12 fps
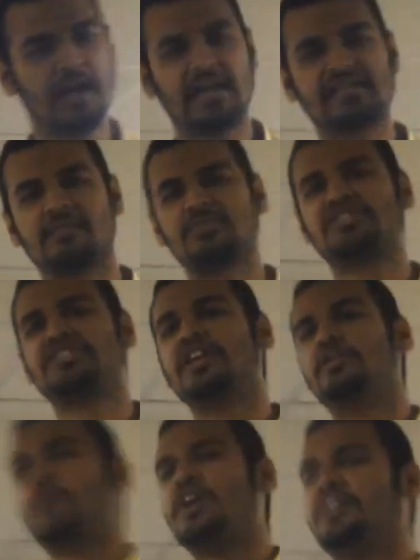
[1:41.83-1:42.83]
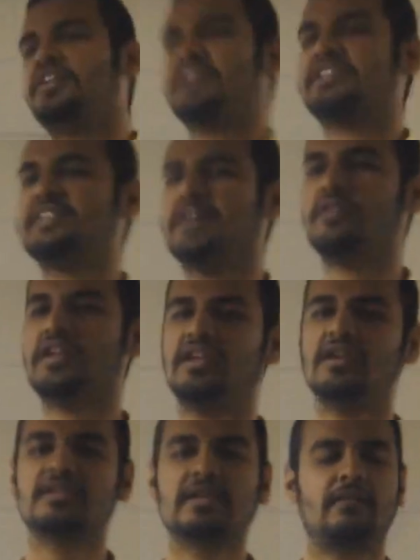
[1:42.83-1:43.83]
As I'm still wondering seven
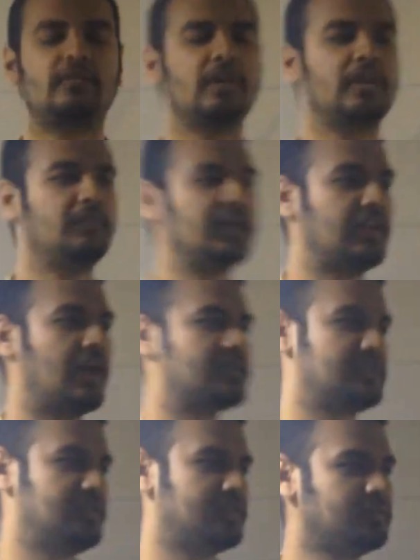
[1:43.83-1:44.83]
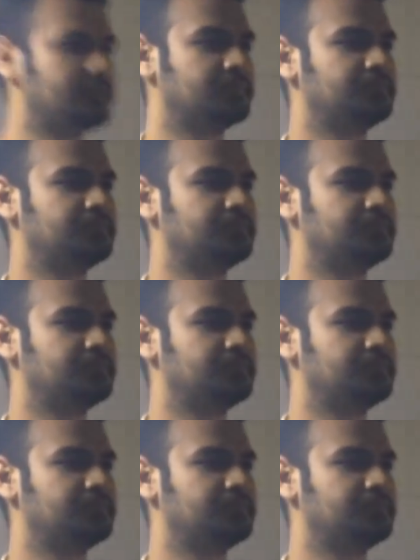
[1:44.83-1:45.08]
years after giving class 10,